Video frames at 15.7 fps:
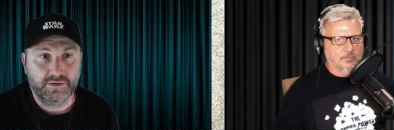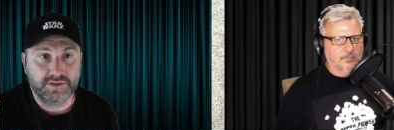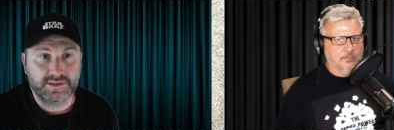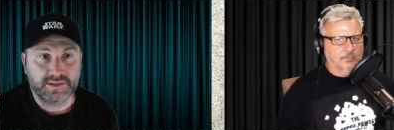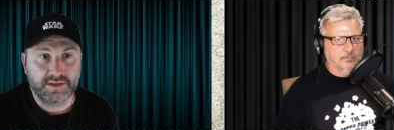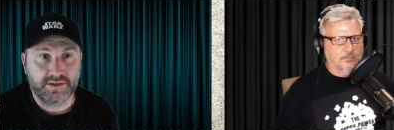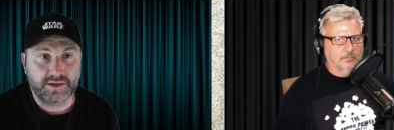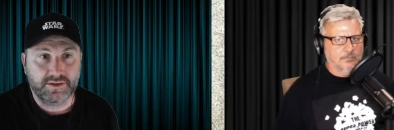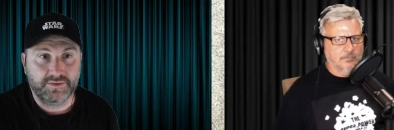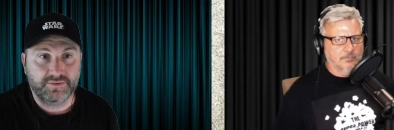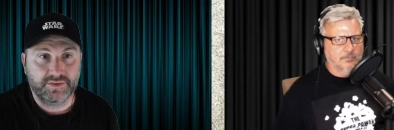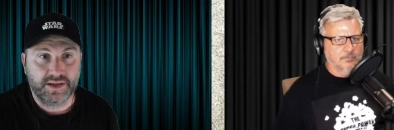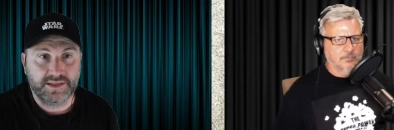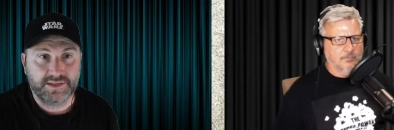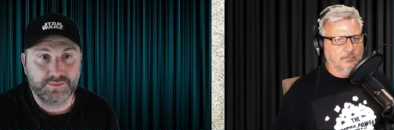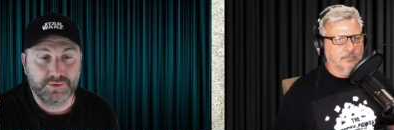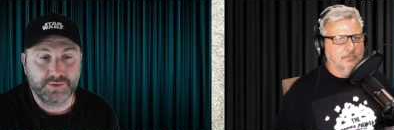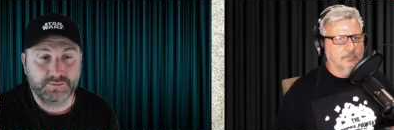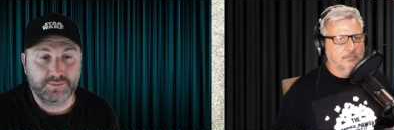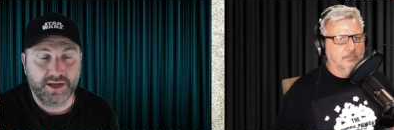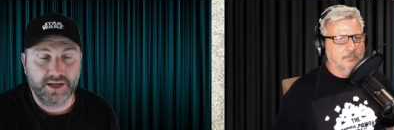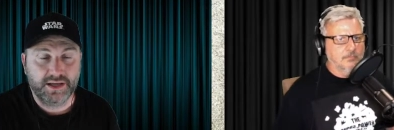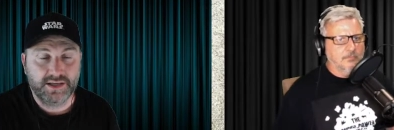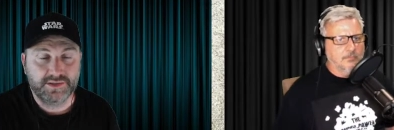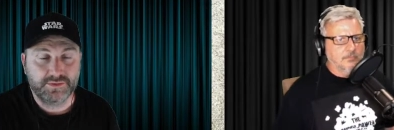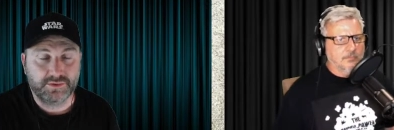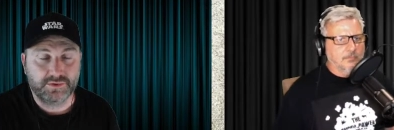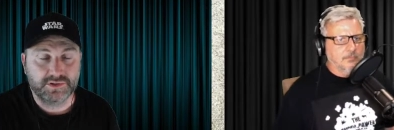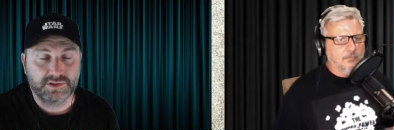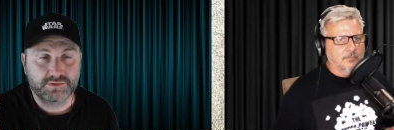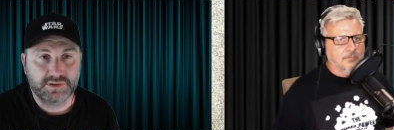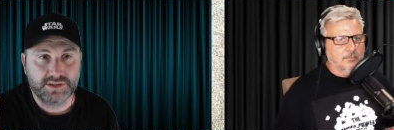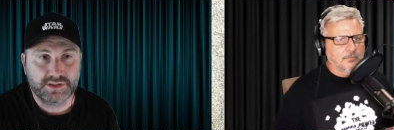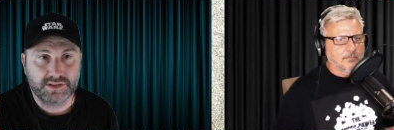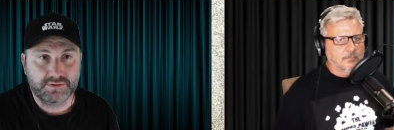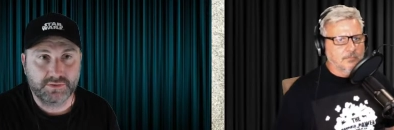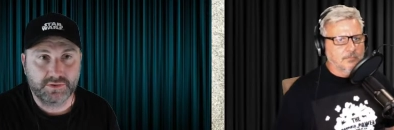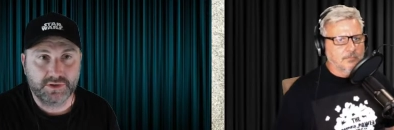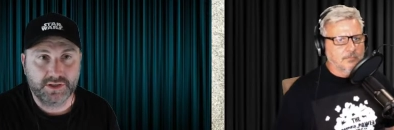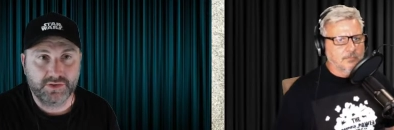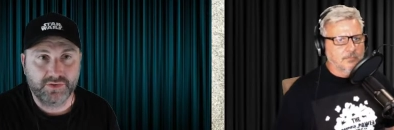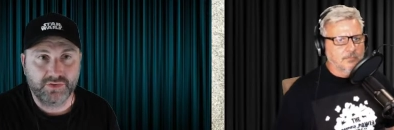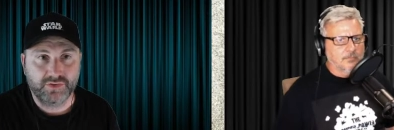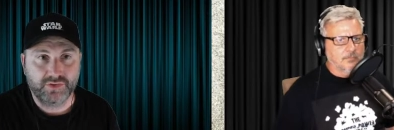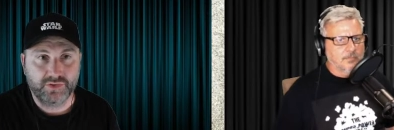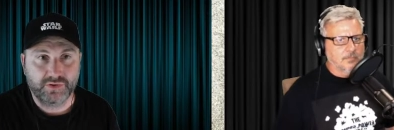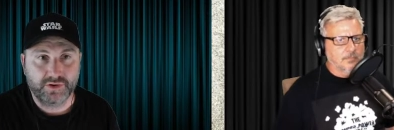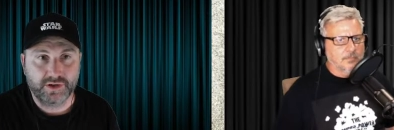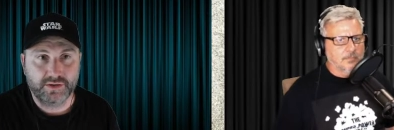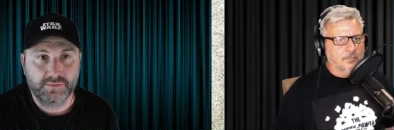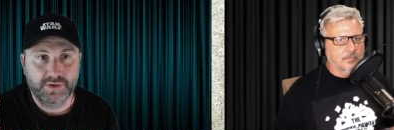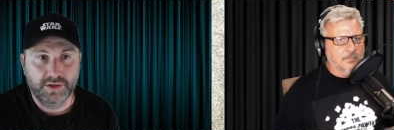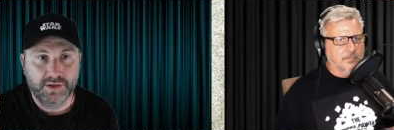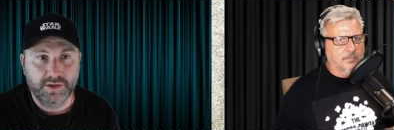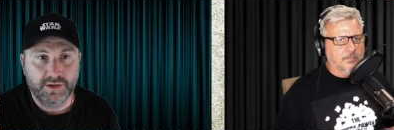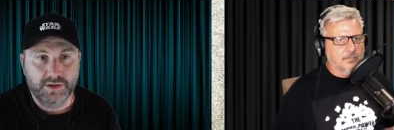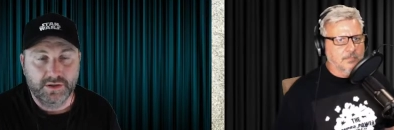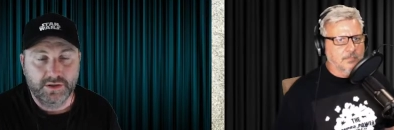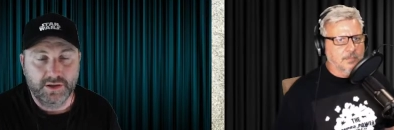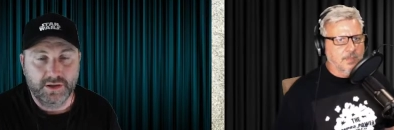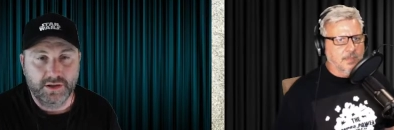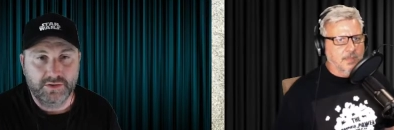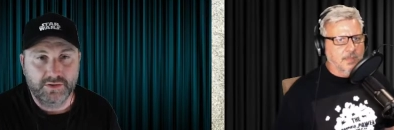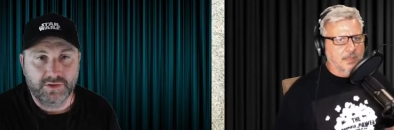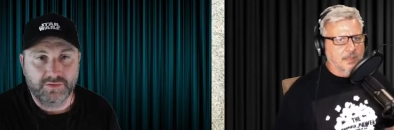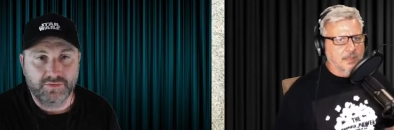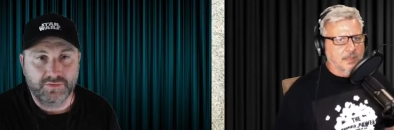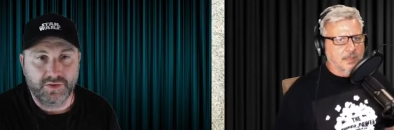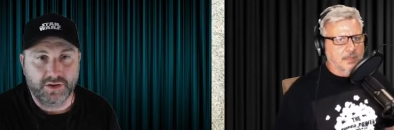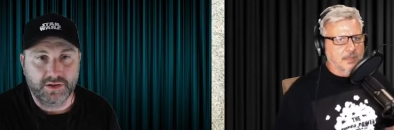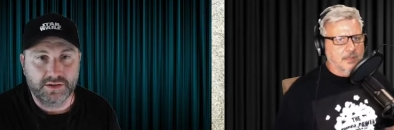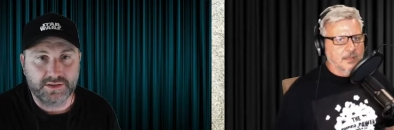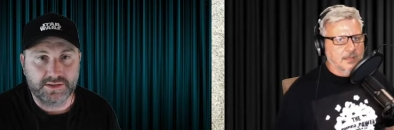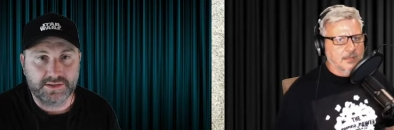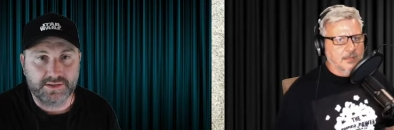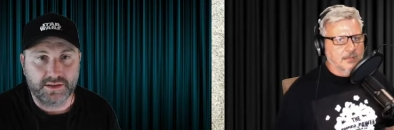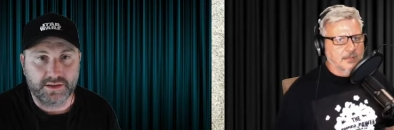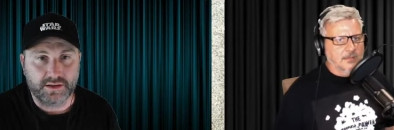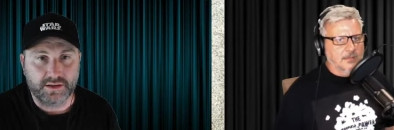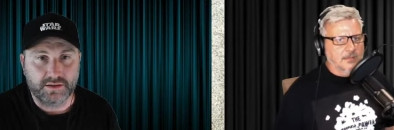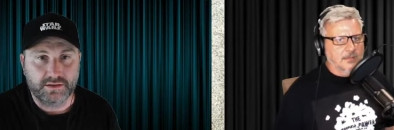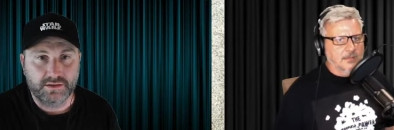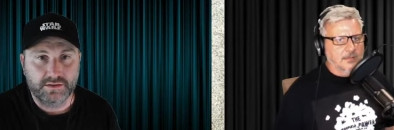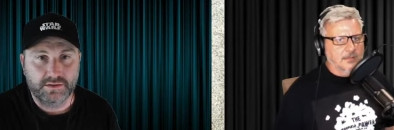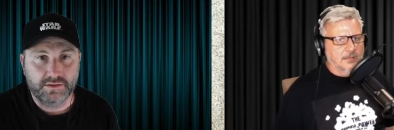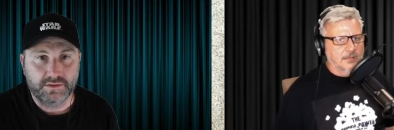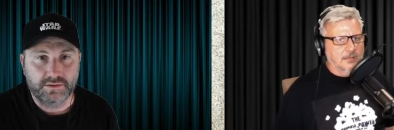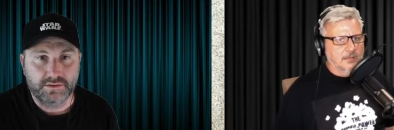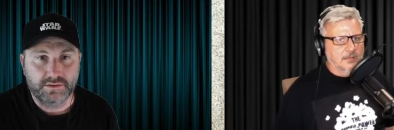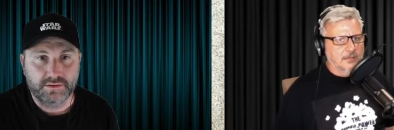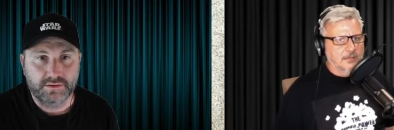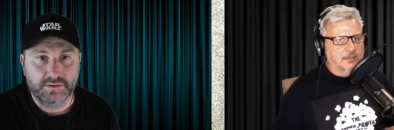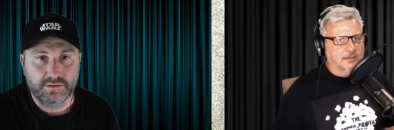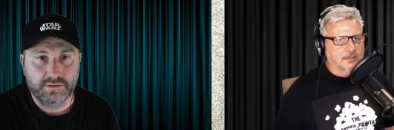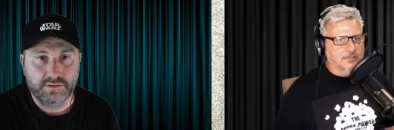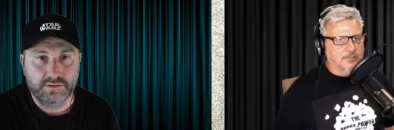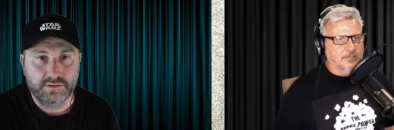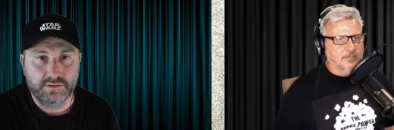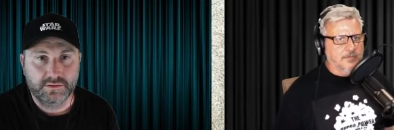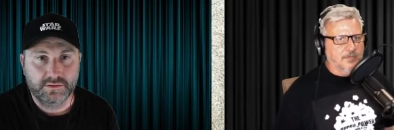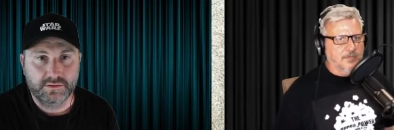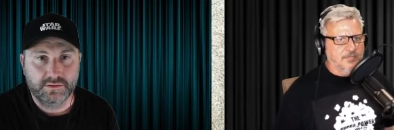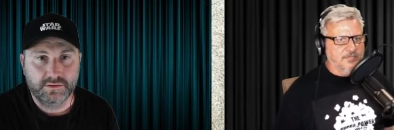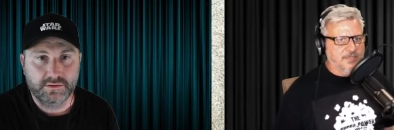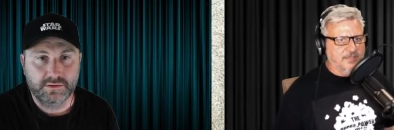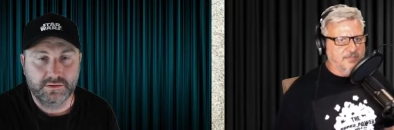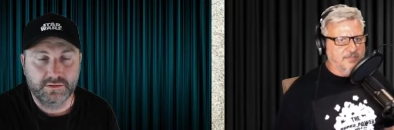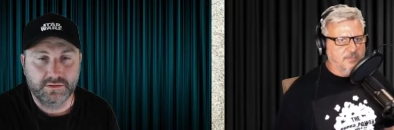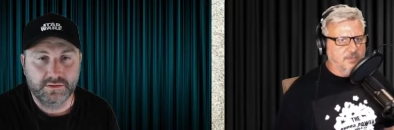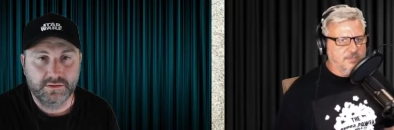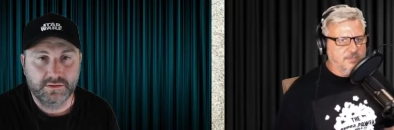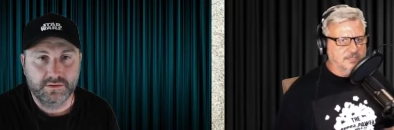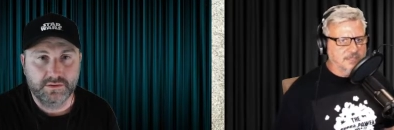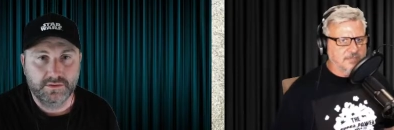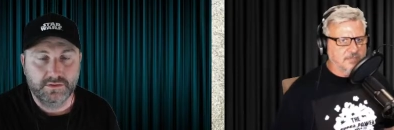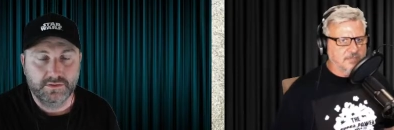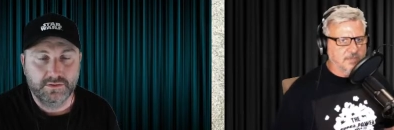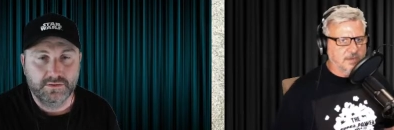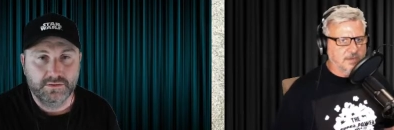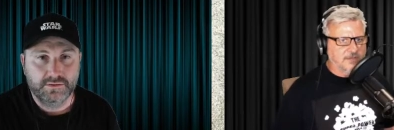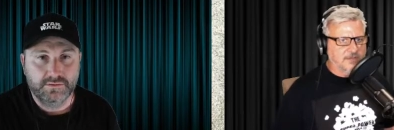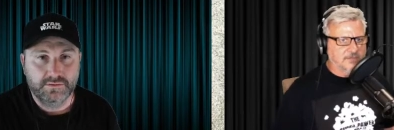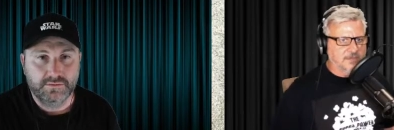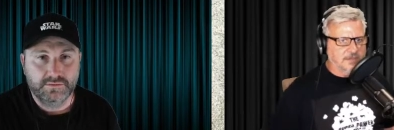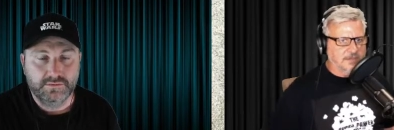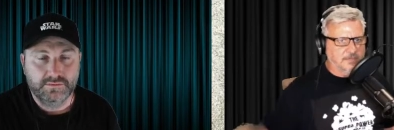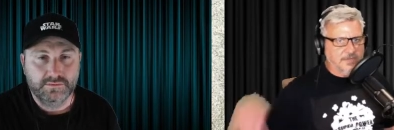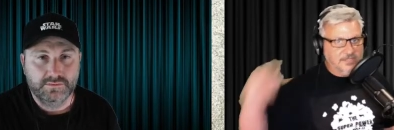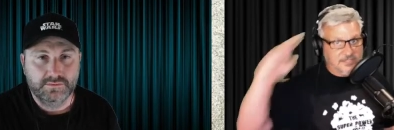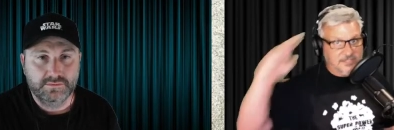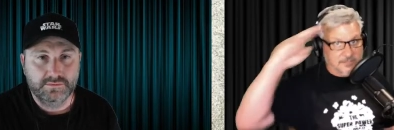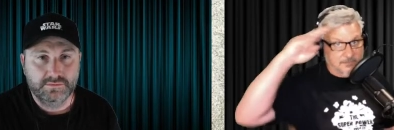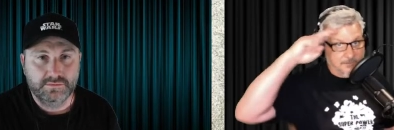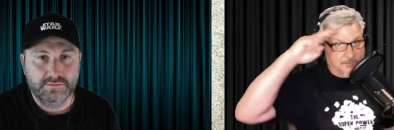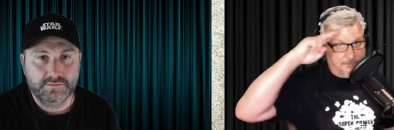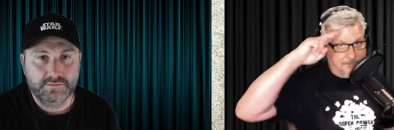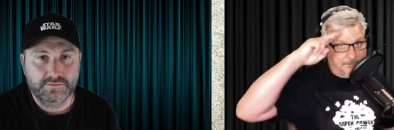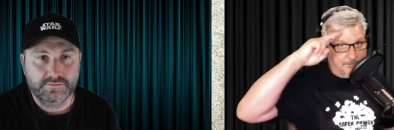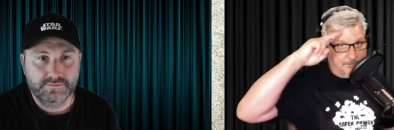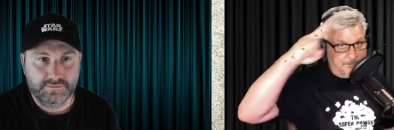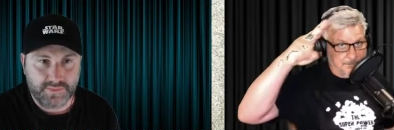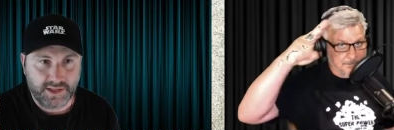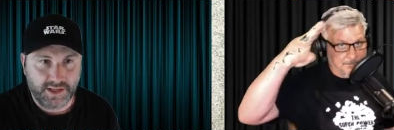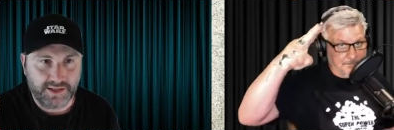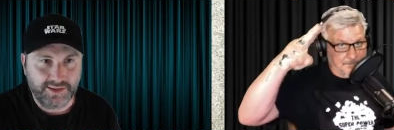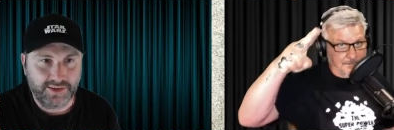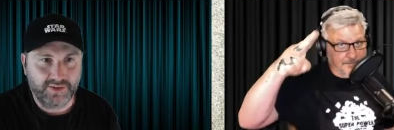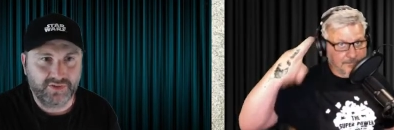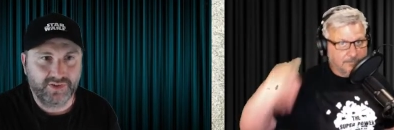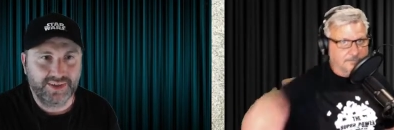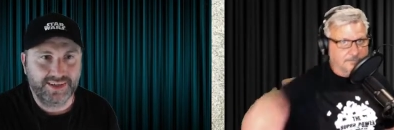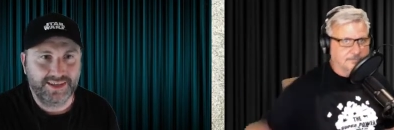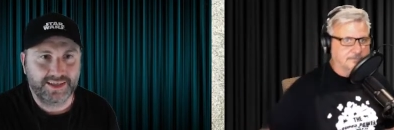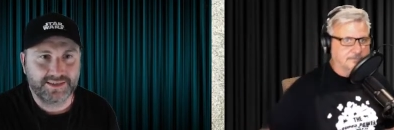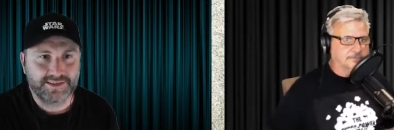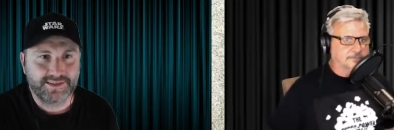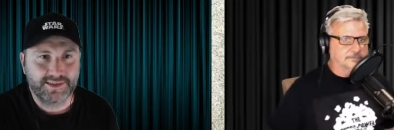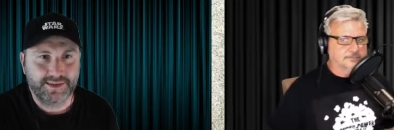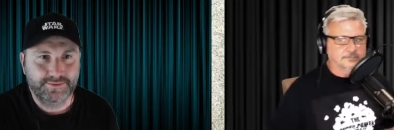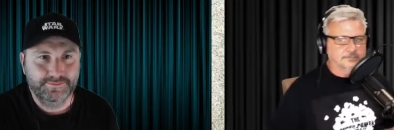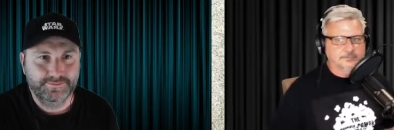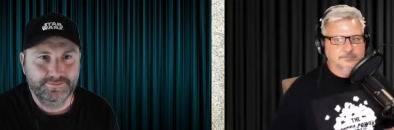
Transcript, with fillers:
Speaker 1: us on our Facebook page. We're on Twitter. We're on Instagram. And you can find us there.
Speaker 2: Yep. All right. Thanks for watching, everyone. It's been a pleasure.
Speaker 1: Thank you. See you next time.